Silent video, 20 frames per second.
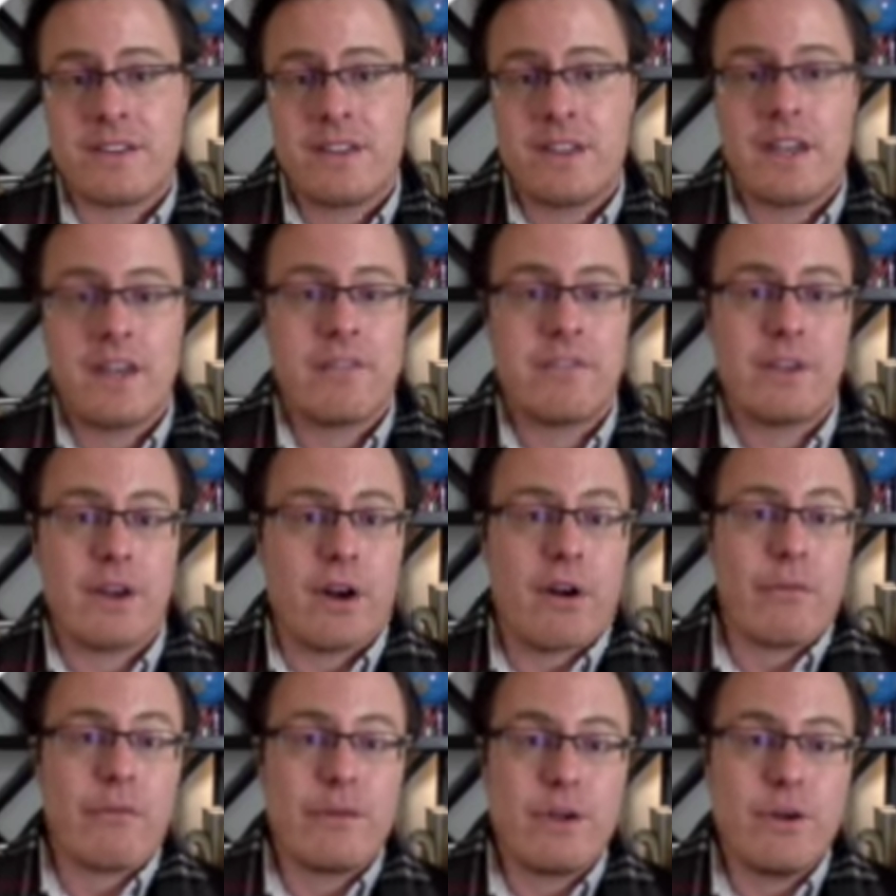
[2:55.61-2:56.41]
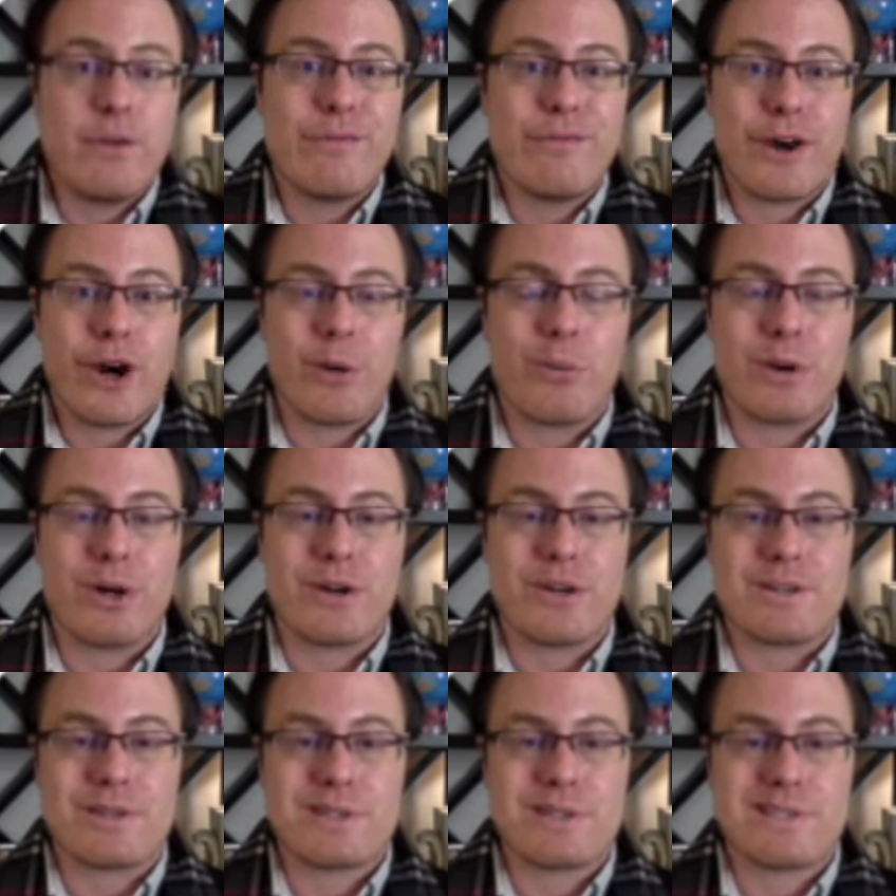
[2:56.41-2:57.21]
If there are few
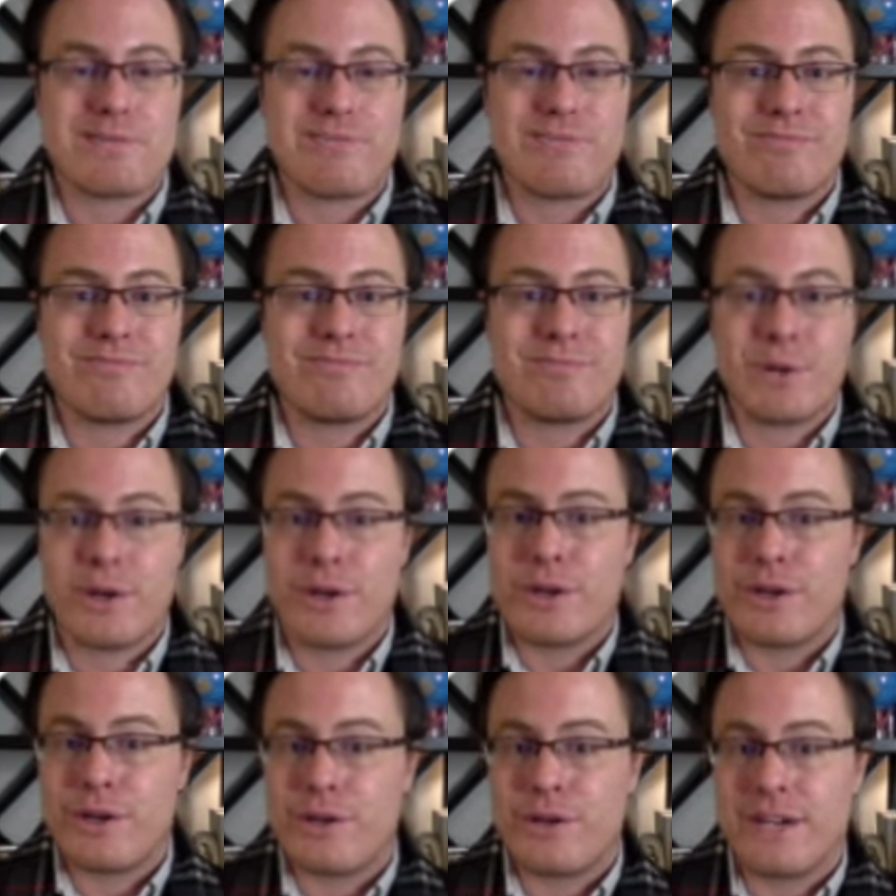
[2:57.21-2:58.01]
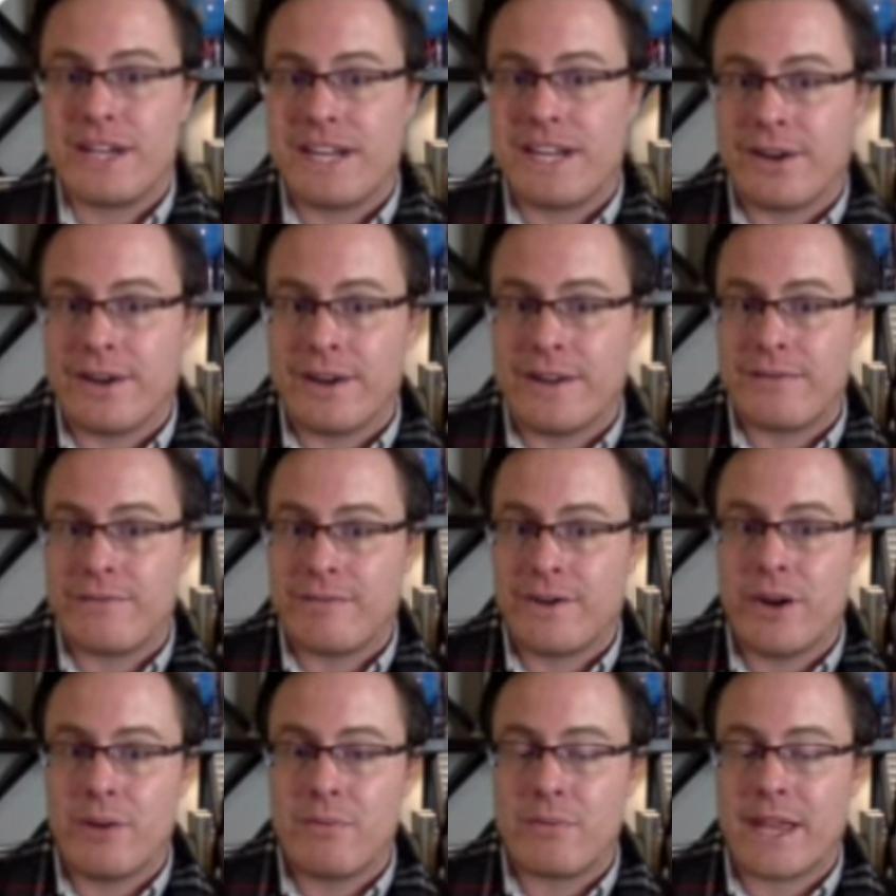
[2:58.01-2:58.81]
farmers per unit area of
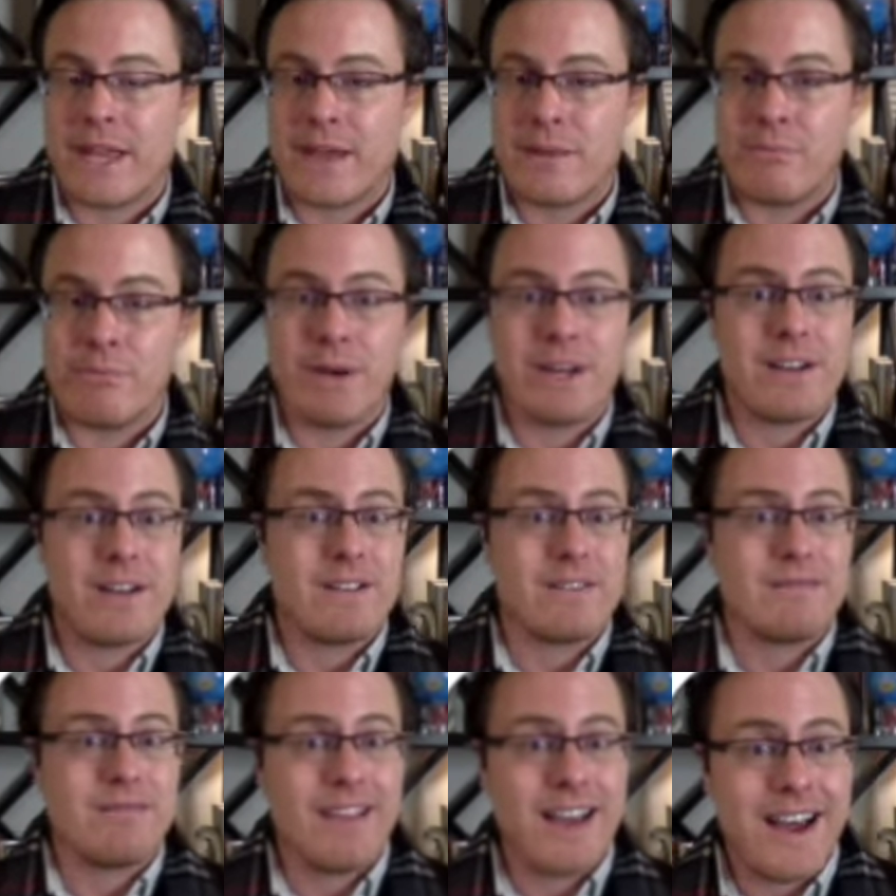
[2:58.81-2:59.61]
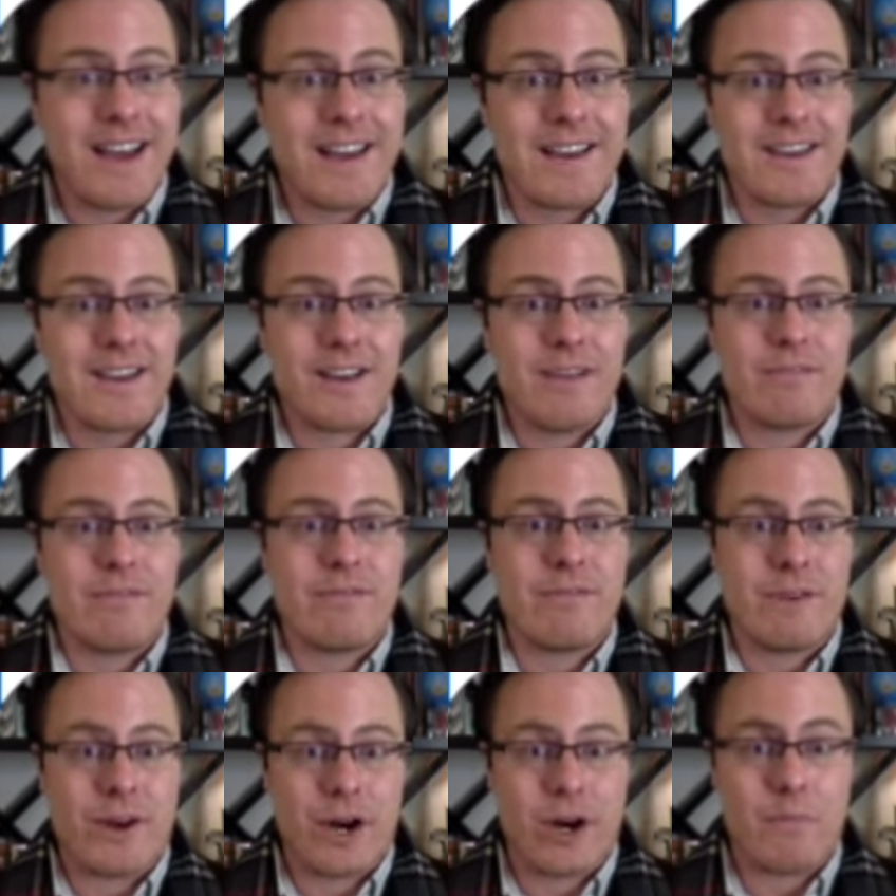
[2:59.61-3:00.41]
farmland, but a lot of
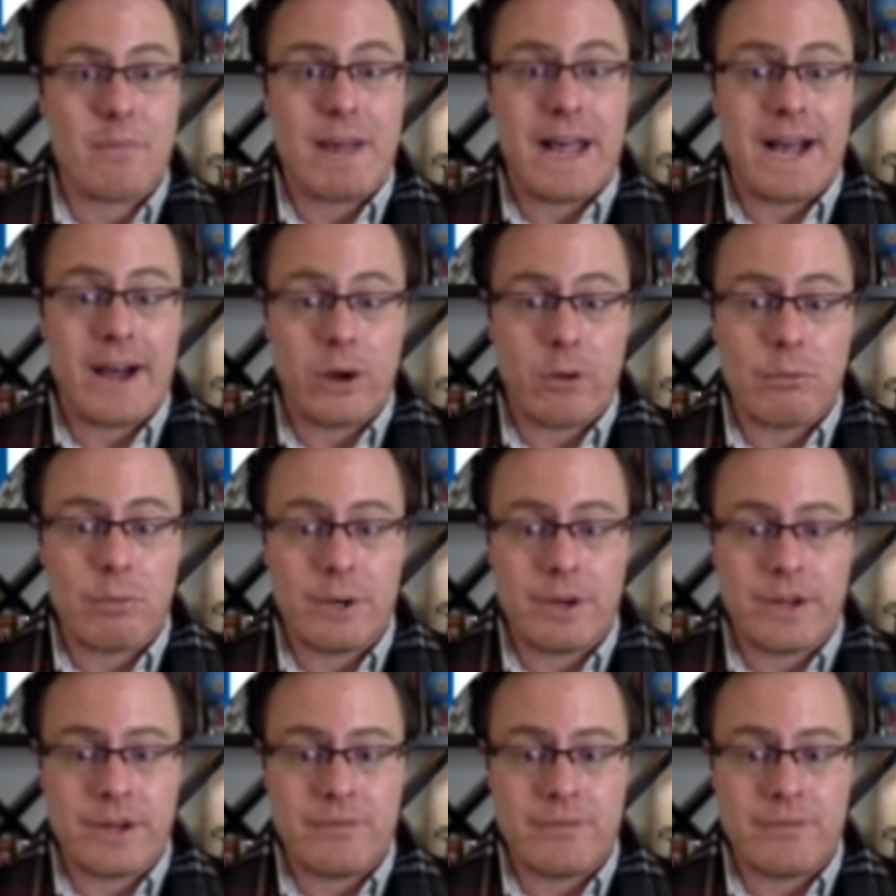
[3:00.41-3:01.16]
farm output.